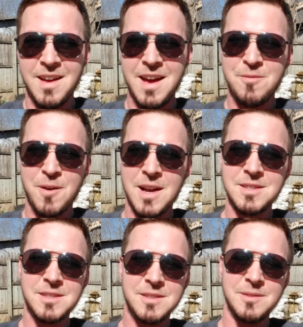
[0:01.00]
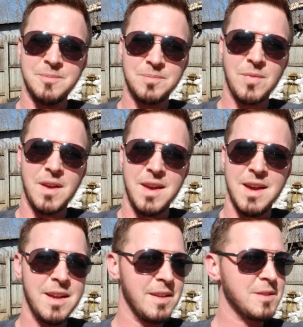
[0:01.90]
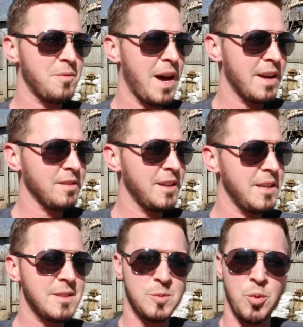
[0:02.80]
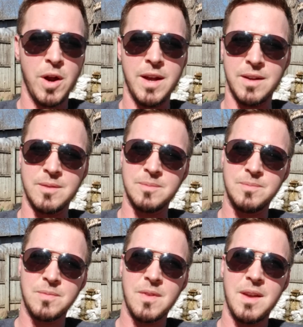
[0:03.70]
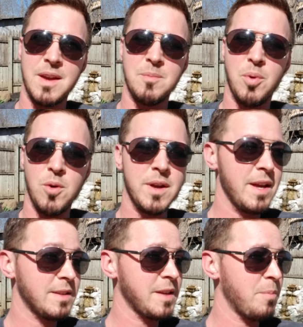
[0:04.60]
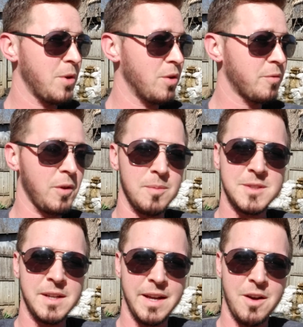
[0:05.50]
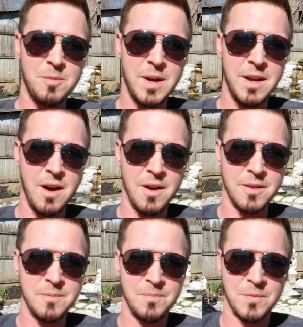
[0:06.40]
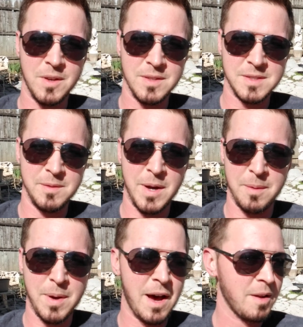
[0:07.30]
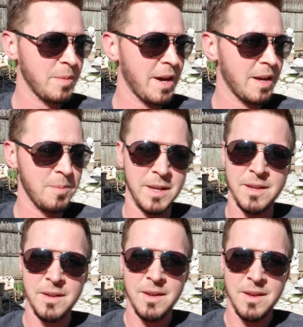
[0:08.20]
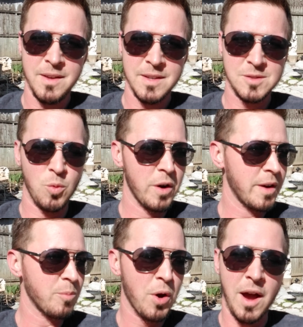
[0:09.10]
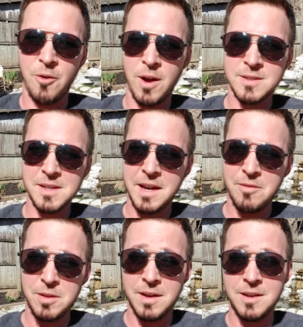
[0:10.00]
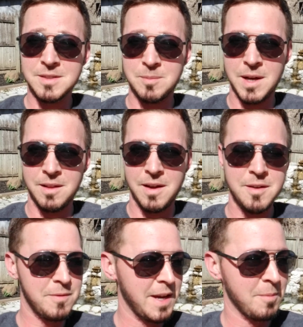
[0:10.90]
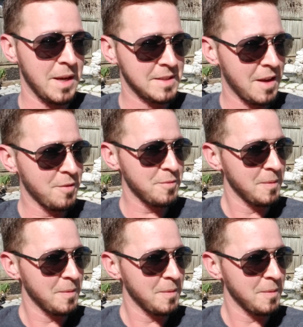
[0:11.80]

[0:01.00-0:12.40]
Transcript: Hey friends, it is finally spring, and boy is it beautiful. I'm sitting out in my yard. You can see my pond behind me. It's a work in progress like everything else in my life and myself.